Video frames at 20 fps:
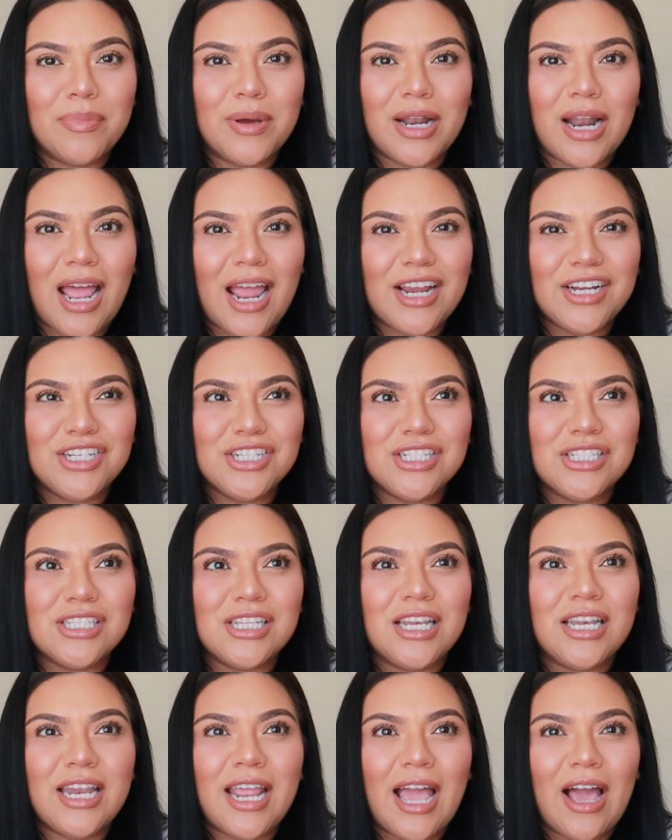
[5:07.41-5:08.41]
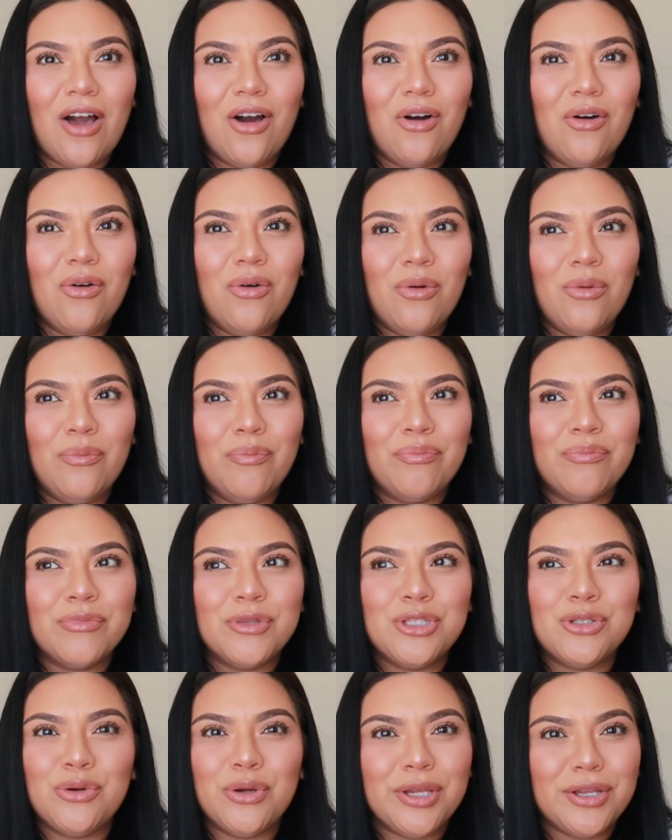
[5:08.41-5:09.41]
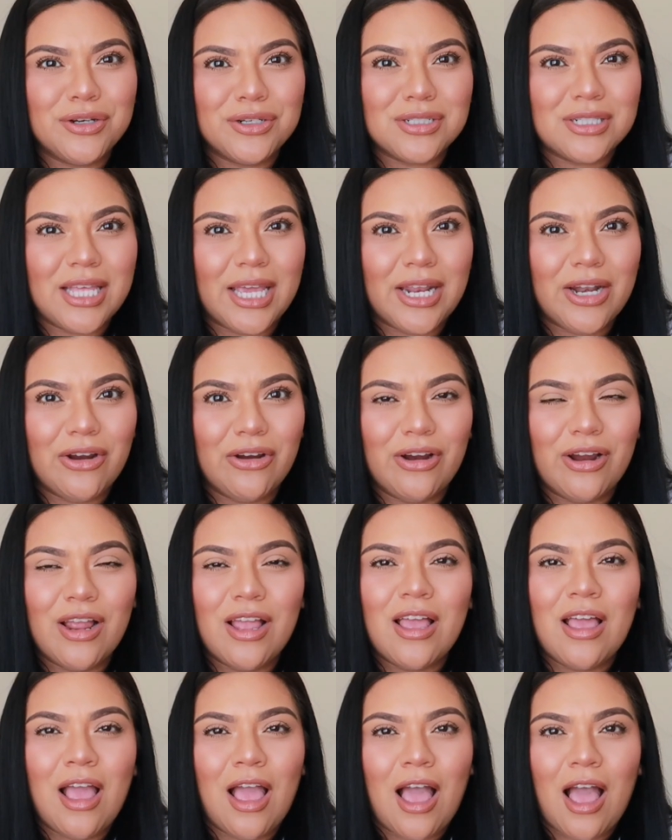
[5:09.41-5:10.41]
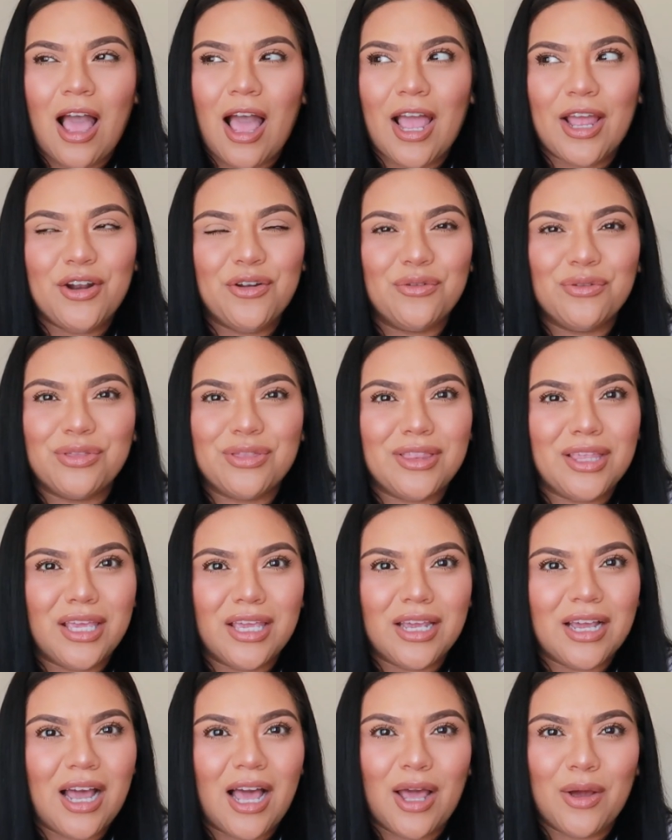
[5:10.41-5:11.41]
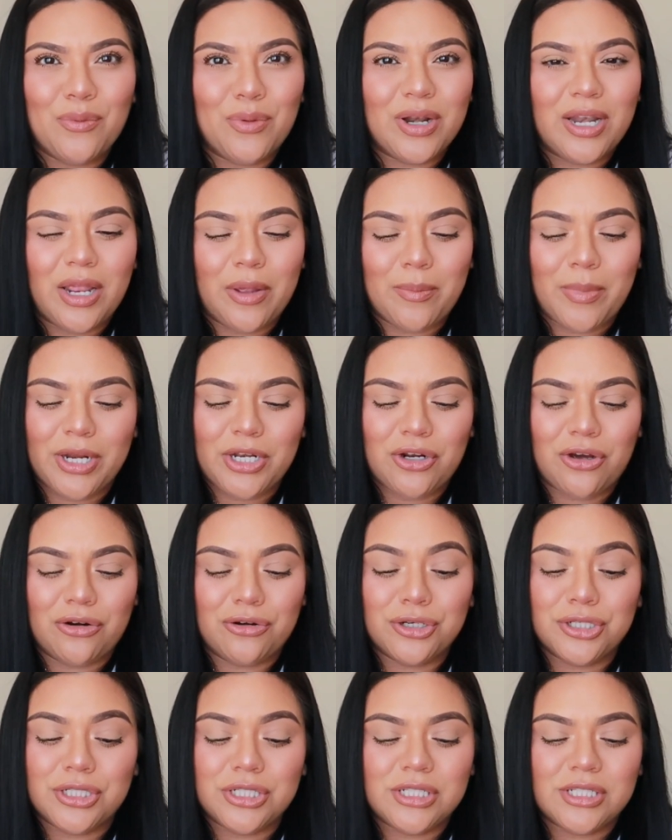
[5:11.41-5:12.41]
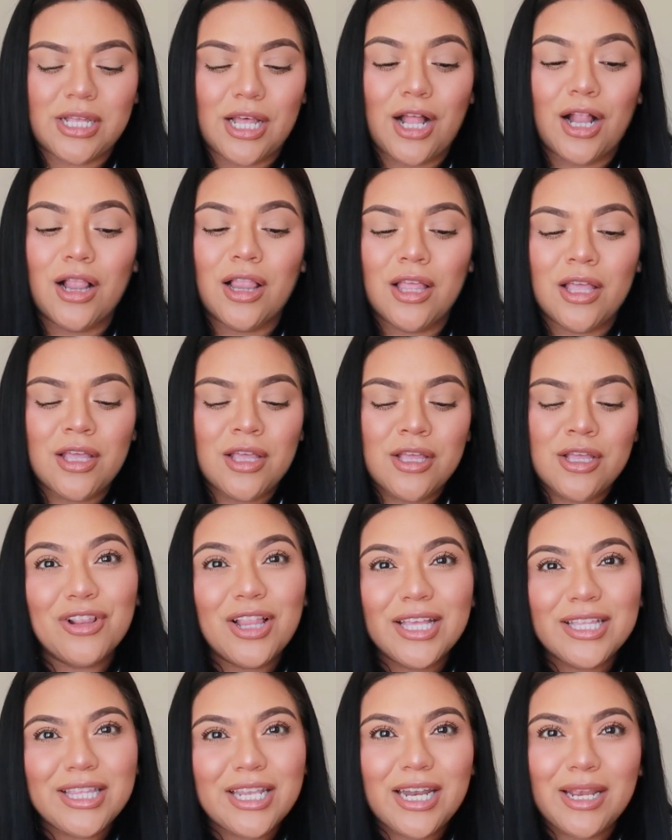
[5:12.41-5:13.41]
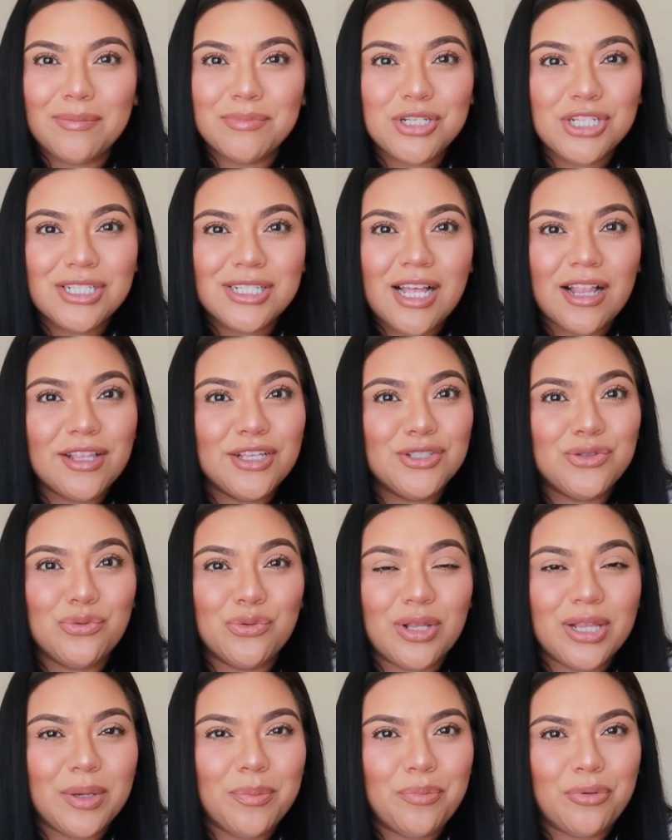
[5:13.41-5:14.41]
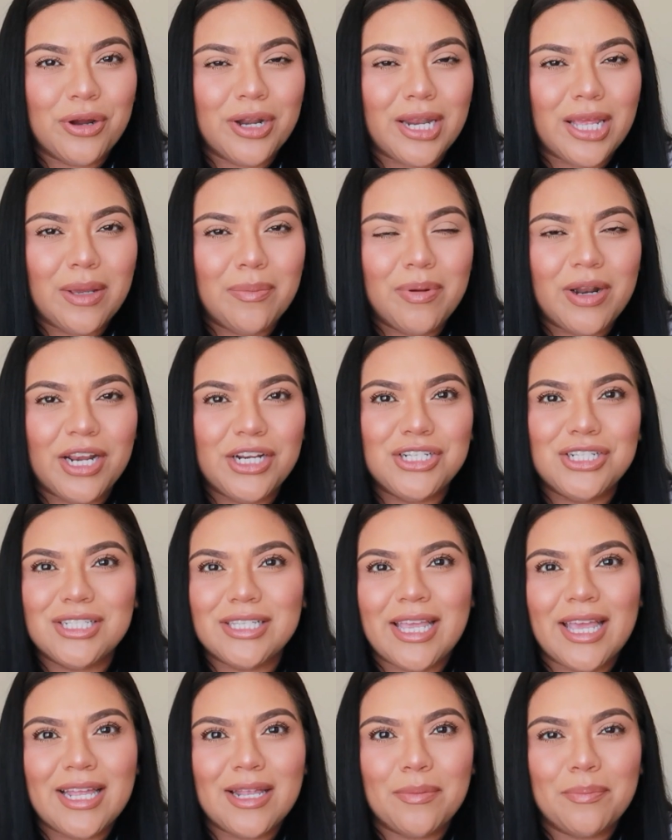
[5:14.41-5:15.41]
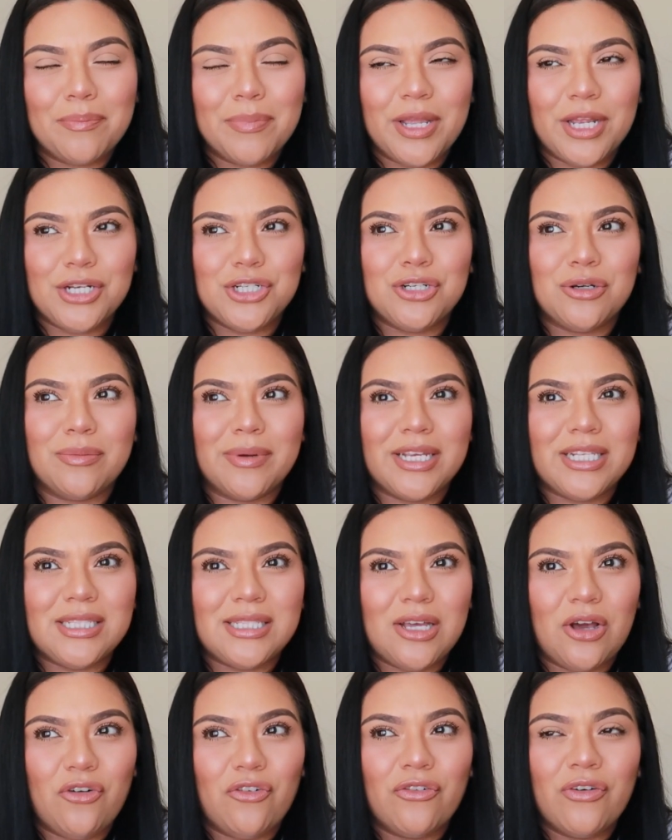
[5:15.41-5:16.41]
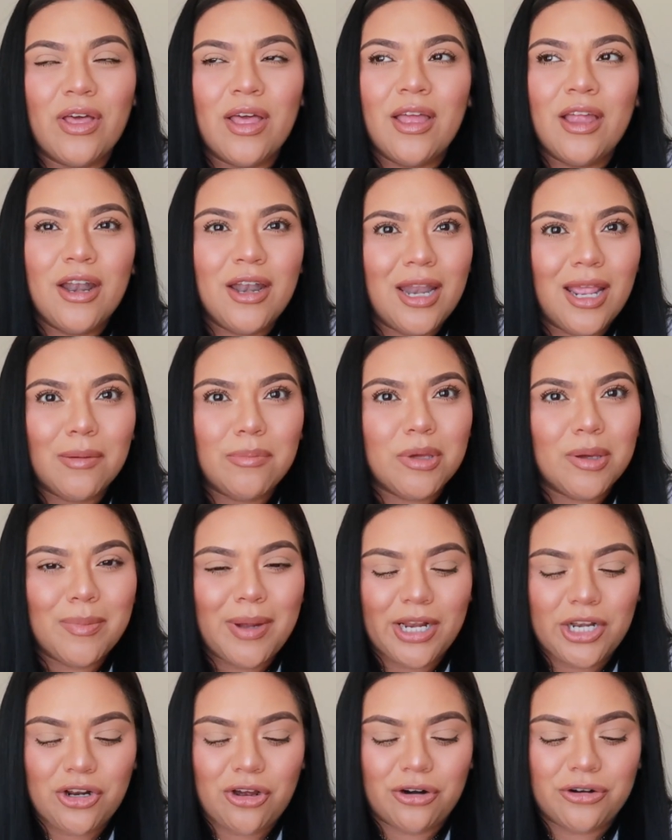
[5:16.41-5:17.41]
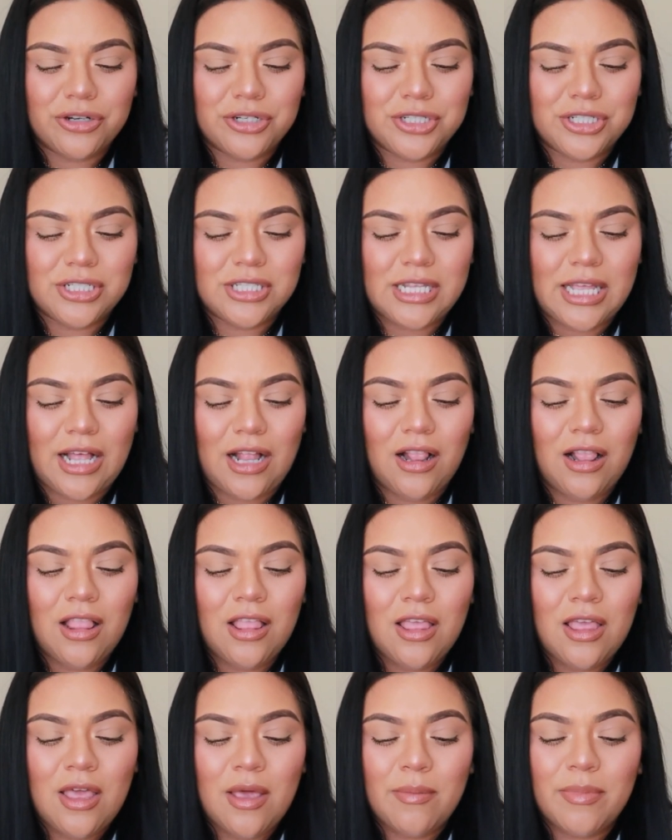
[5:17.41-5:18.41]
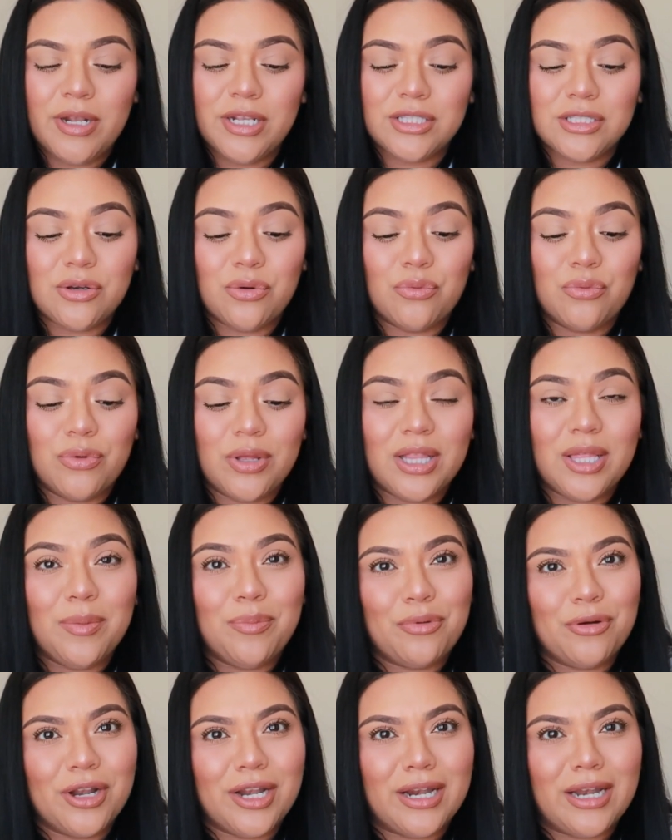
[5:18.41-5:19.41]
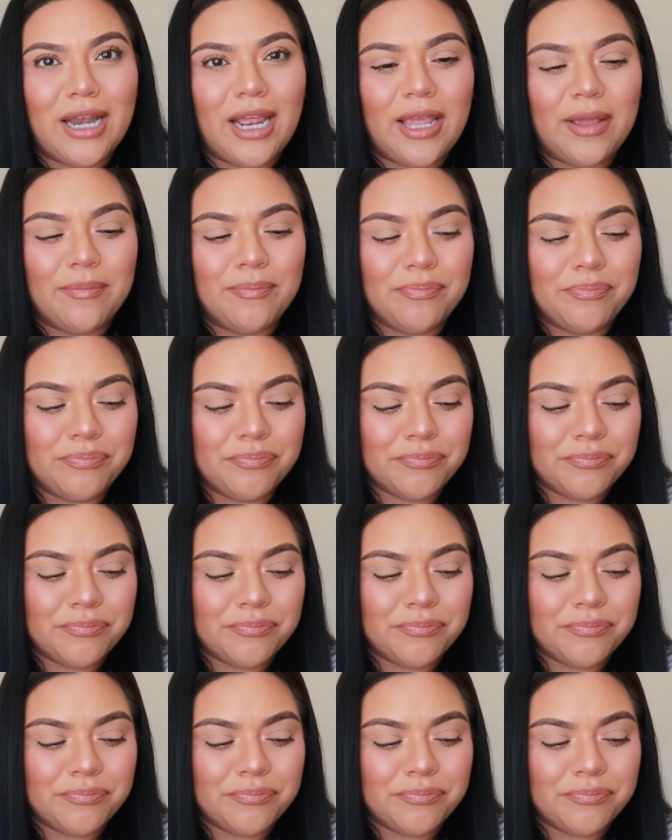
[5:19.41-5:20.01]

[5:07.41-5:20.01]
But I just now, 2 years later, I don't think I would name my daughter Giselle. I feel like the name Giselle is really pretty, but I just can't picture myself naming my daughter Giselle, but it's a really pretty name.